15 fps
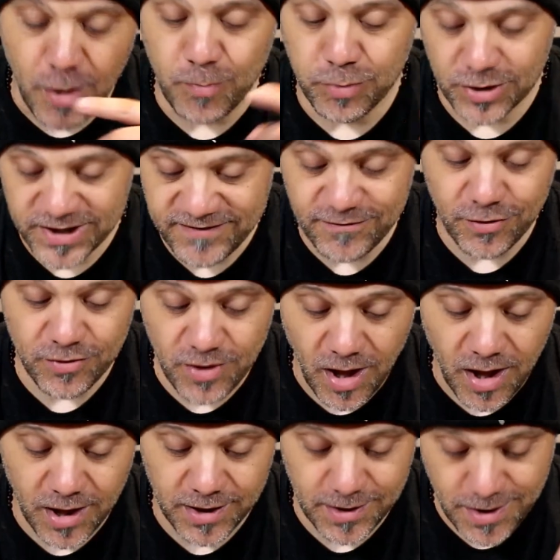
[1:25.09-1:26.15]
believe it or
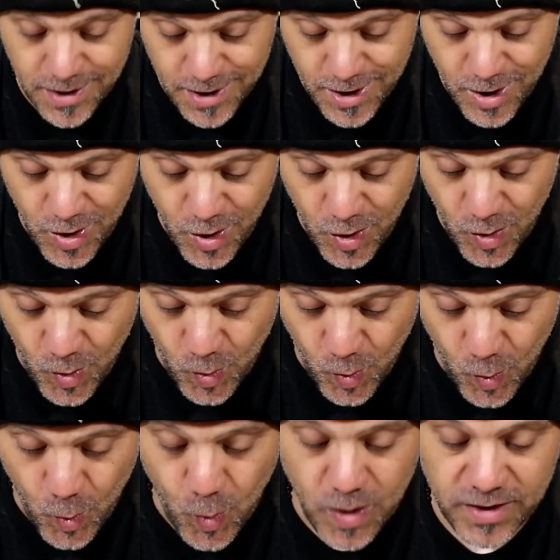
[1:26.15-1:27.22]
not,
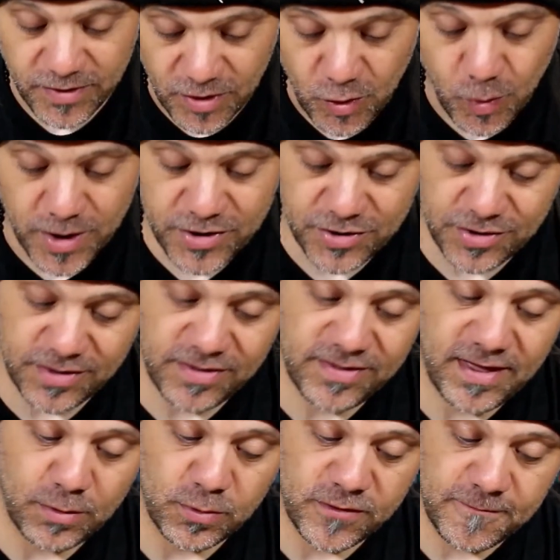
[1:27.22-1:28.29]
one of the questions
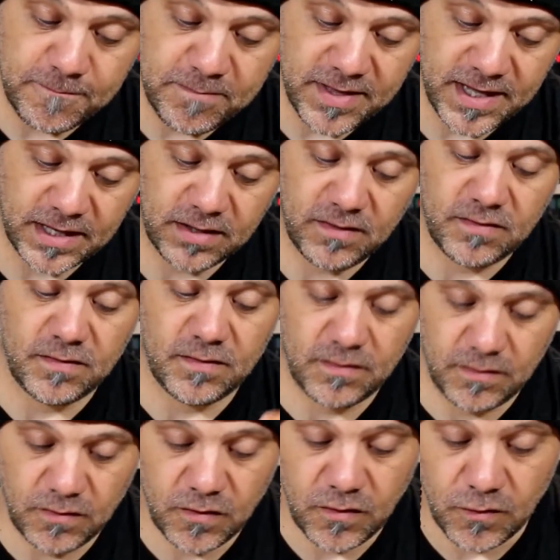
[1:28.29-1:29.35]
that was picked
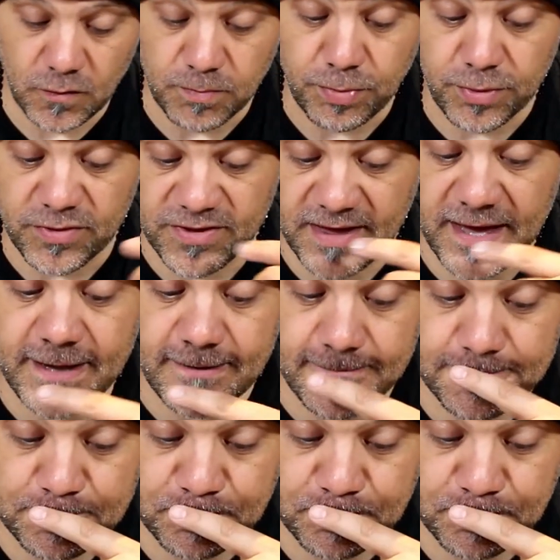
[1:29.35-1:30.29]
to present